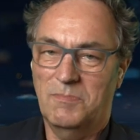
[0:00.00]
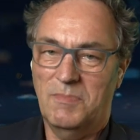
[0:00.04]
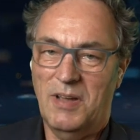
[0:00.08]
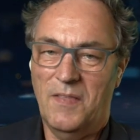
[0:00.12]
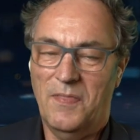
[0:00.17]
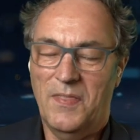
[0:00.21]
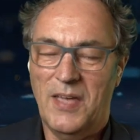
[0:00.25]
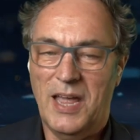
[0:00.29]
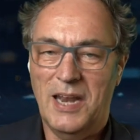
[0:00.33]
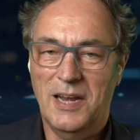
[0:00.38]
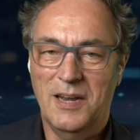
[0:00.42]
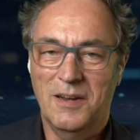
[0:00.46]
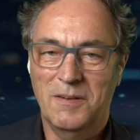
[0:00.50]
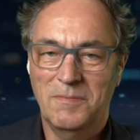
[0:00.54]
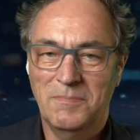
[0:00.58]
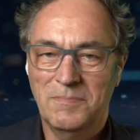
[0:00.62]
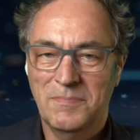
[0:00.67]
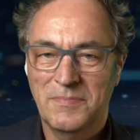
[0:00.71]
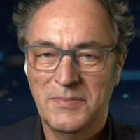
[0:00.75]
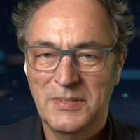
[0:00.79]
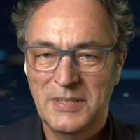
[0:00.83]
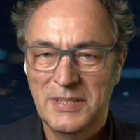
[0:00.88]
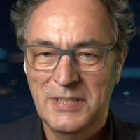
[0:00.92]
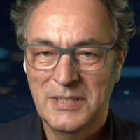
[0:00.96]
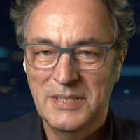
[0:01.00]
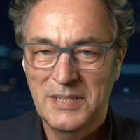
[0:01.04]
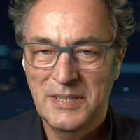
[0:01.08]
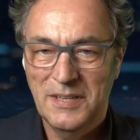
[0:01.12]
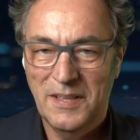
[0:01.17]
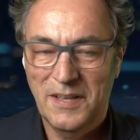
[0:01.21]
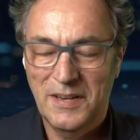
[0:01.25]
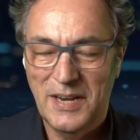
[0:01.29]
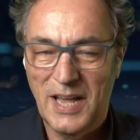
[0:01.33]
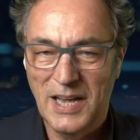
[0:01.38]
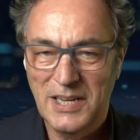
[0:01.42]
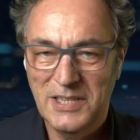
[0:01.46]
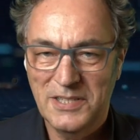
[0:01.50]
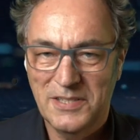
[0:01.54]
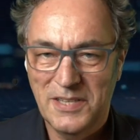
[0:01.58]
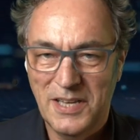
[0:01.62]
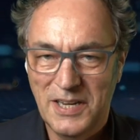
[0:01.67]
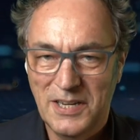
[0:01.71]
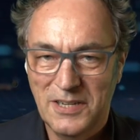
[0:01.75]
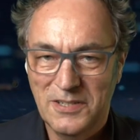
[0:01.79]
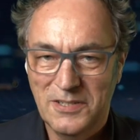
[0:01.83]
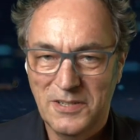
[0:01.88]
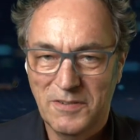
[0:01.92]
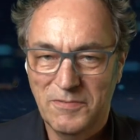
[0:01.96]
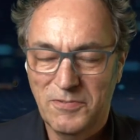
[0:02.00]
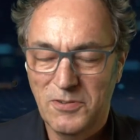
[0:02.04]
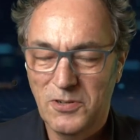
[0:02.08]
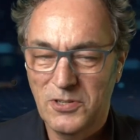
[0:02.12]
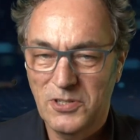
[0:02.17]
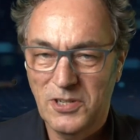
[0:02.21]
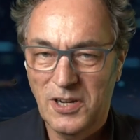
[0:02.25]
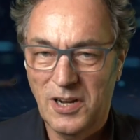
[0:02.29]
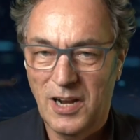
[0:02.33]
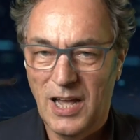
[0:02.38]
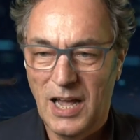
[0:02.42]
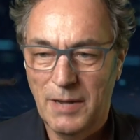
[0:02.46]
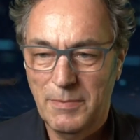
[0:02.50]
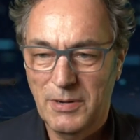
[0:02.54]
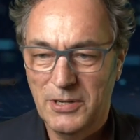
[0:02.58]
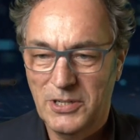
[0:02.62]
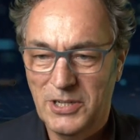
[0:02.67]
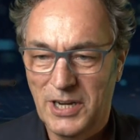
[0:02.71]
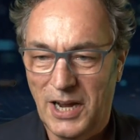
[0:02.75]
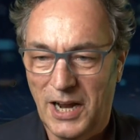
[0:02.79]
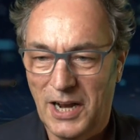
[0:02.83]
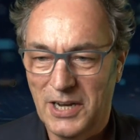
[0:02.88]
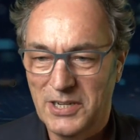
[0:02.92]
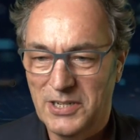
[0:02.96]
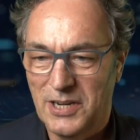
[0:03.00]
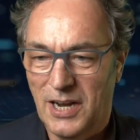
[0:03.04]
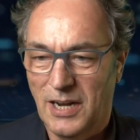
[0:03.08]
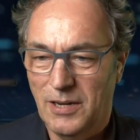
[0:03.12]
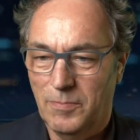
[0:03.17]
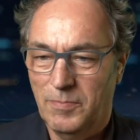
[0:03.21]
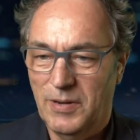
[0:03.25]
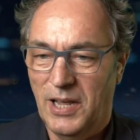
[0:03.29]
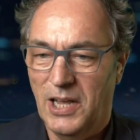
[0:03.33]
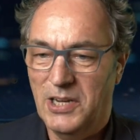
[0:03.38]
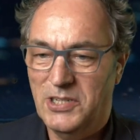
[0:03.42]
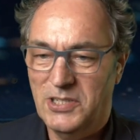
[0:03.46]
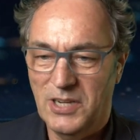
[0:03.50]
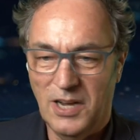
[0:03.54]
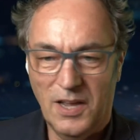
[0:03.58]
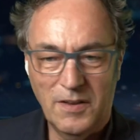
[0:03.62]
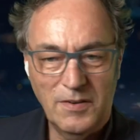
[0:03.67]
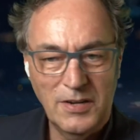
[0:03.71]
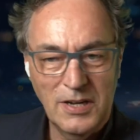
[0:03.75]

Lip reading: And then the next thing is, of course, climate change and adaptation.